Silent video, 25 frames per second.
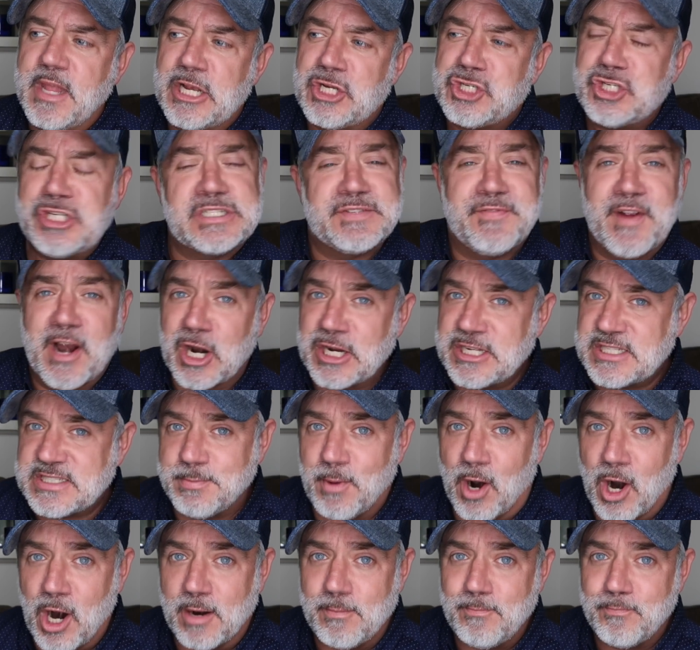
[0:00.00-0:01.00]
She's very
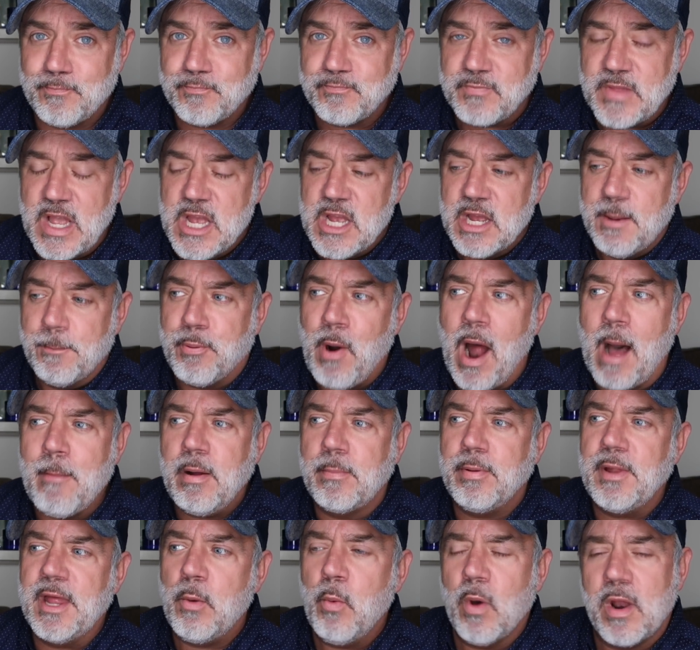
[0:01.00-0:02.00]
smart.
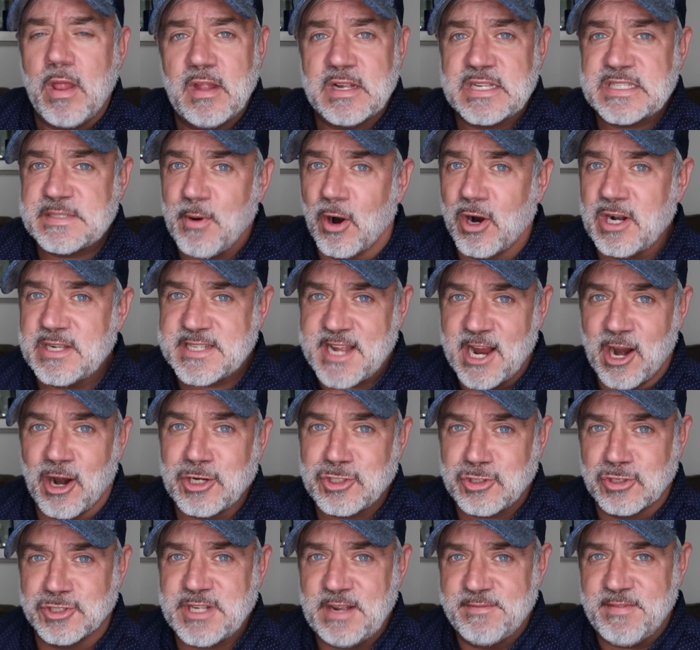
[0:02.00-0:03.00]
Probably one of the smartest
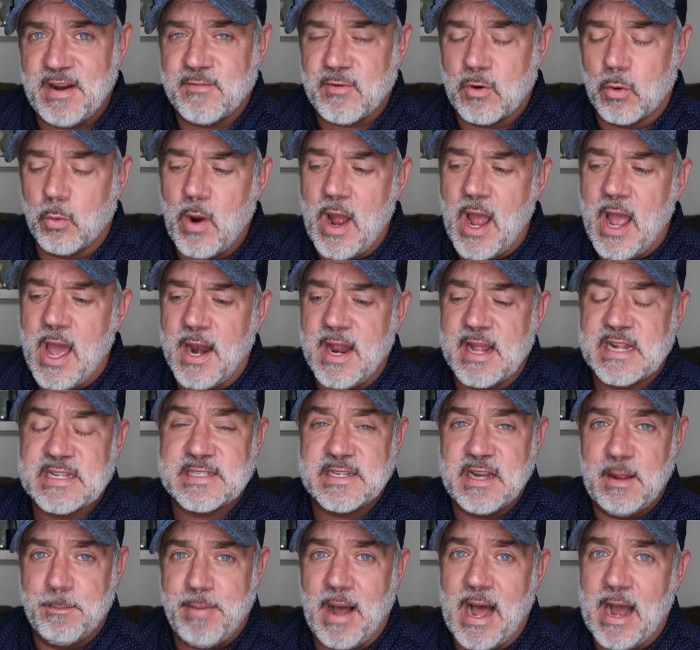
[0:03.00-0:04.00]
characters I've ever read is
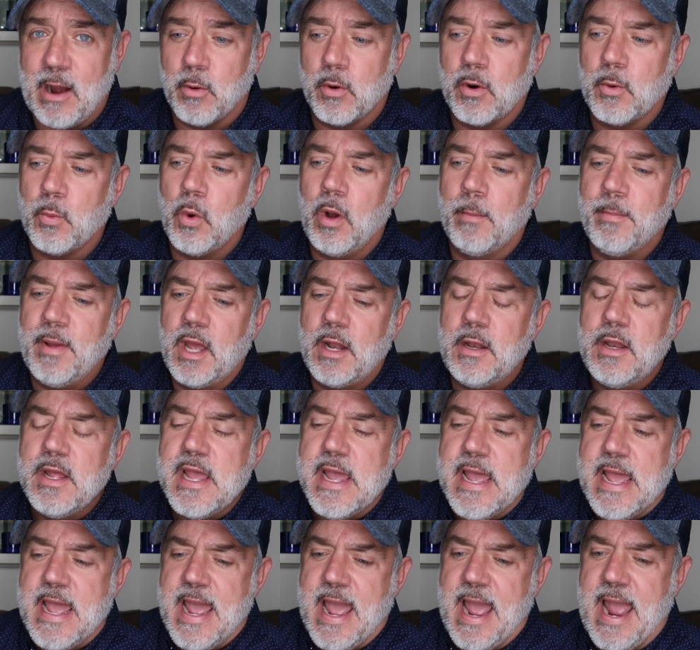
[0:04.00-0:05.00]
an empowered woman.
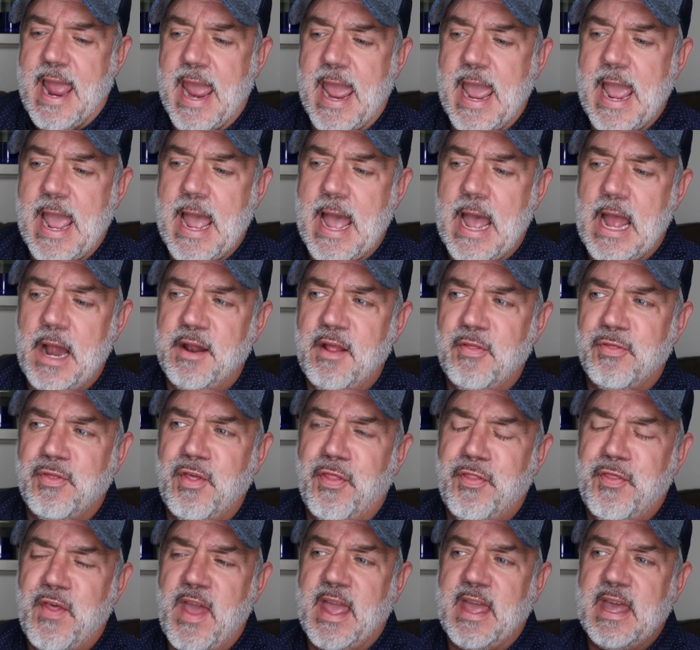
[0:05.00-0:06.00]
And
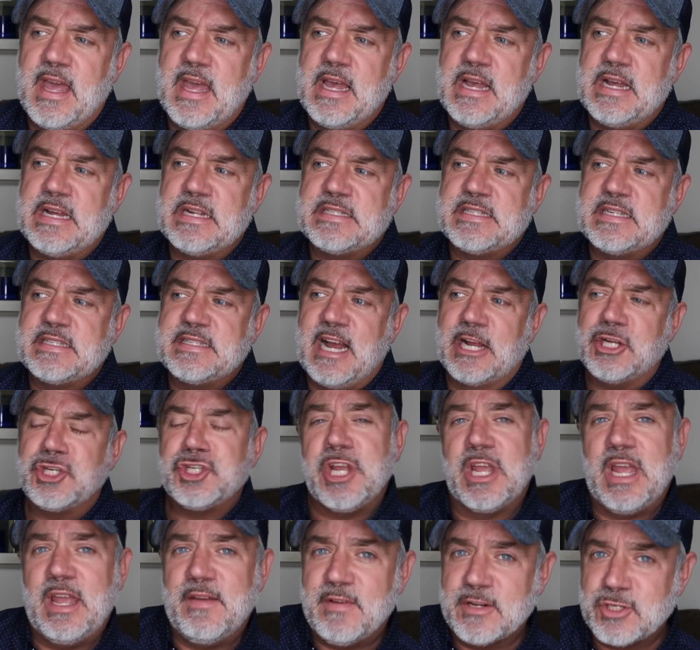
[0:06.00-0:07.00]
the thing is that
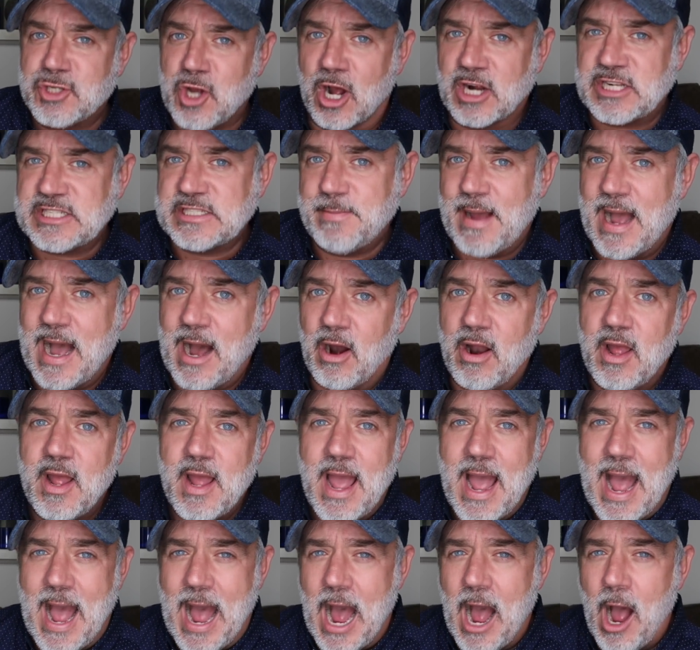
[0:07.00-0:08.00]
she even talks about
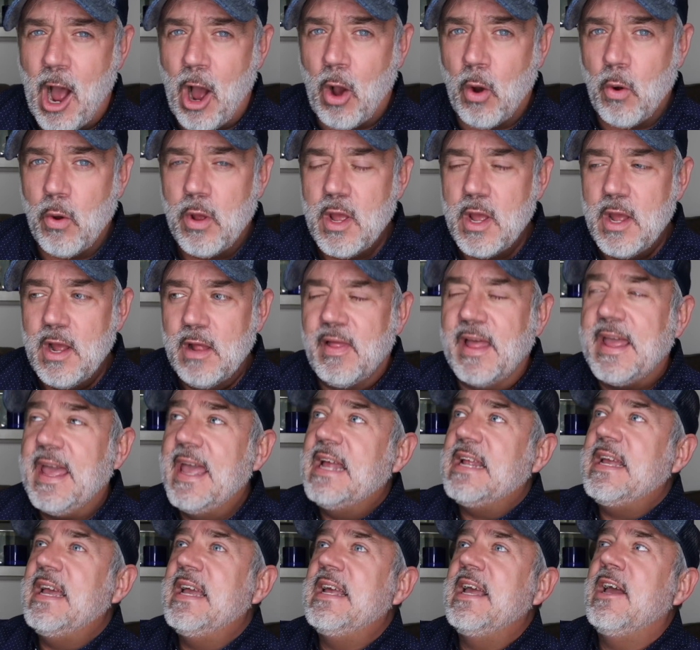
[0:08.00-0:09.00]
how,
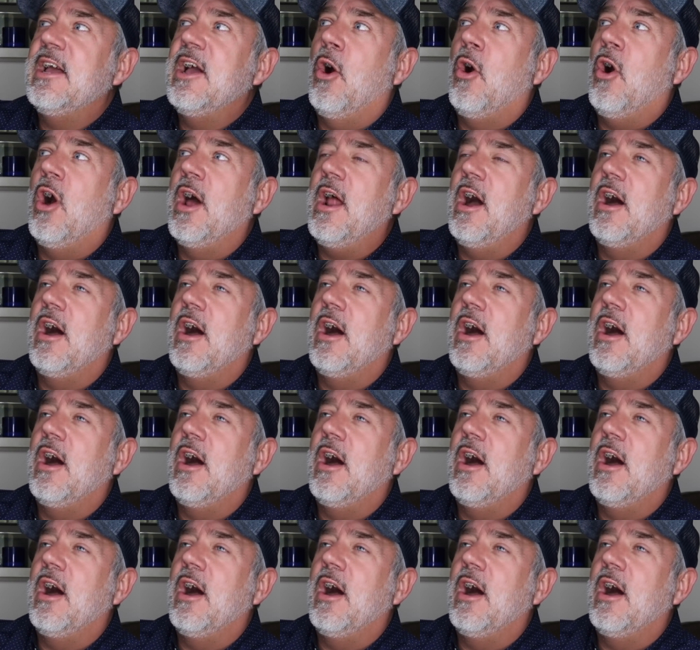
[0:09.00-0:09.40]
like,